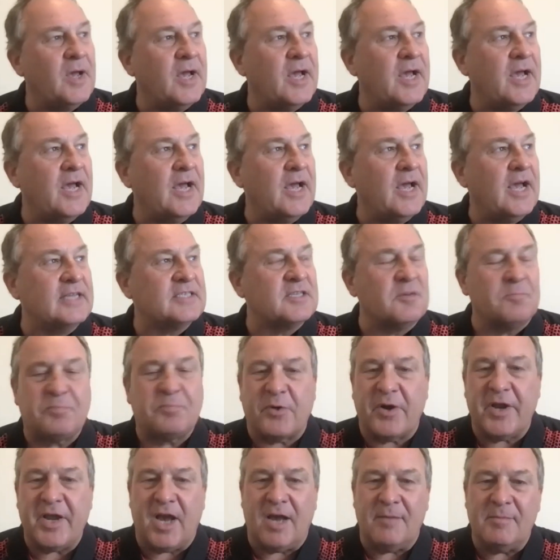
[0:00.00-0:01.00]
as a
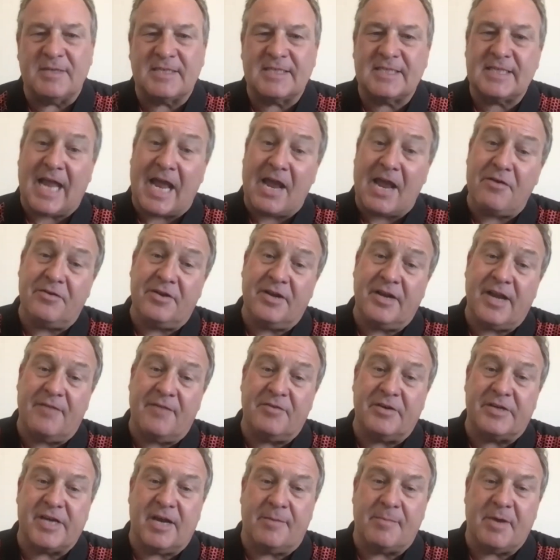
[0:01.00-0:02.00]
Brit, I'm astounded
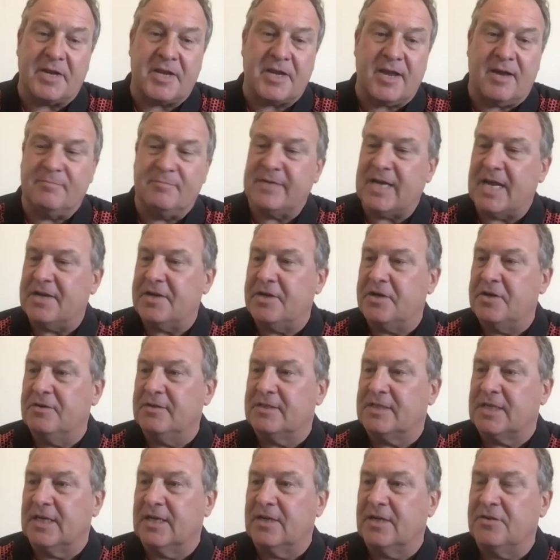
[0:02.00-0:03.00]
every time I come down to New
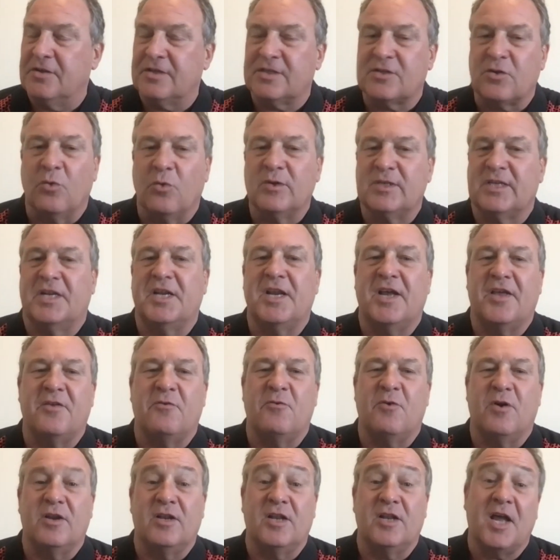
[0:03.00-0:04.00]
Zealand. There's always another
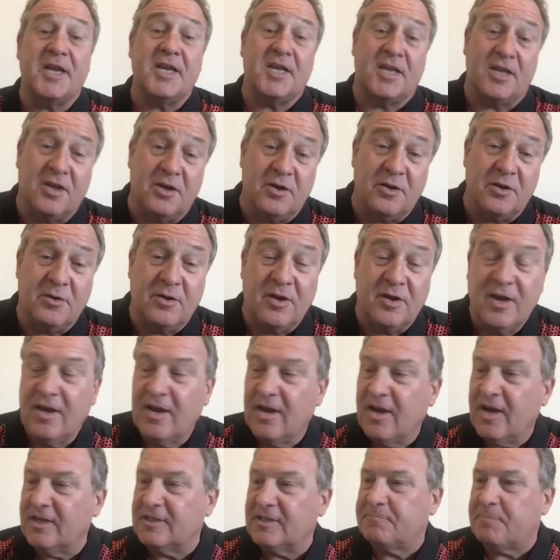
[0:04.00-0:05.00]
one like you.
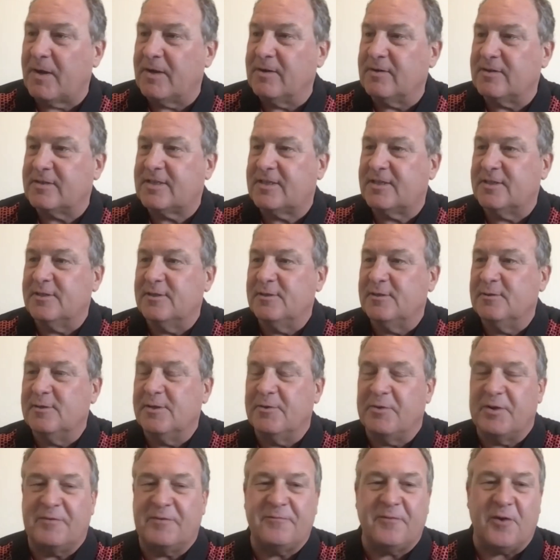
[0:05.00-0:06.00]
I spoke to
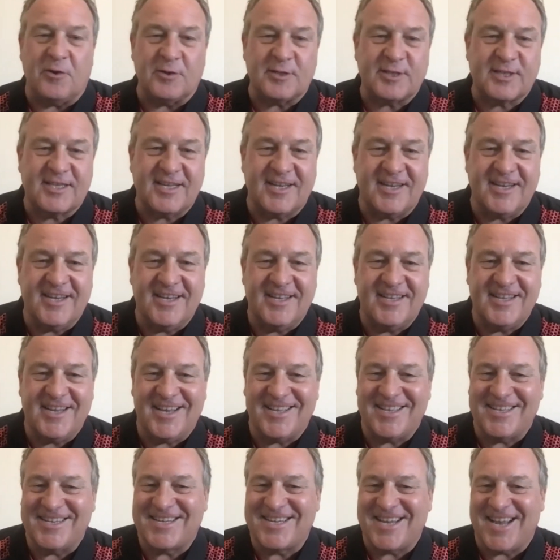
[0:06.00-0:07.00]
Louis Foster the
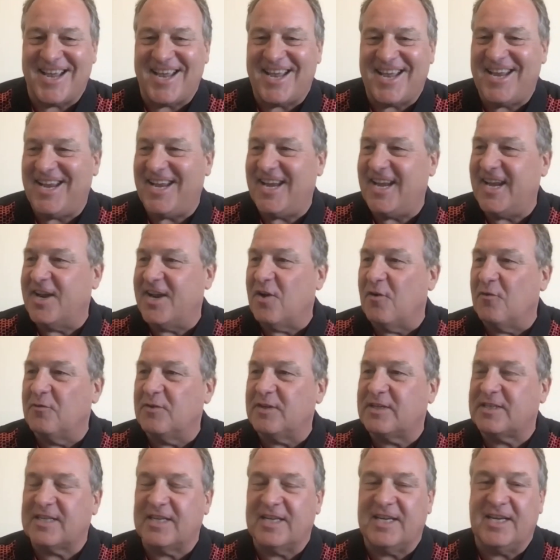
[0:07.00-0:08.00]
other day, and
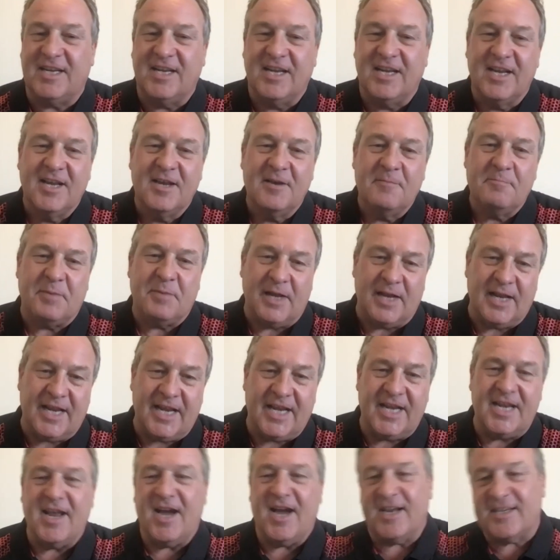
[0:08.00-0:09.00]
obviously
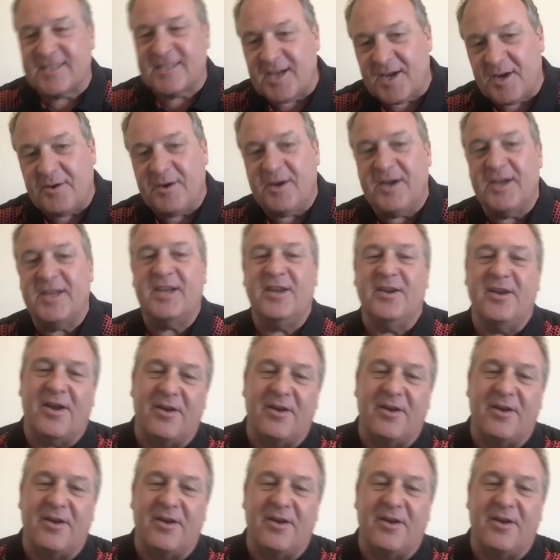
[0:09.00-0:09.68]
Billy, Nato.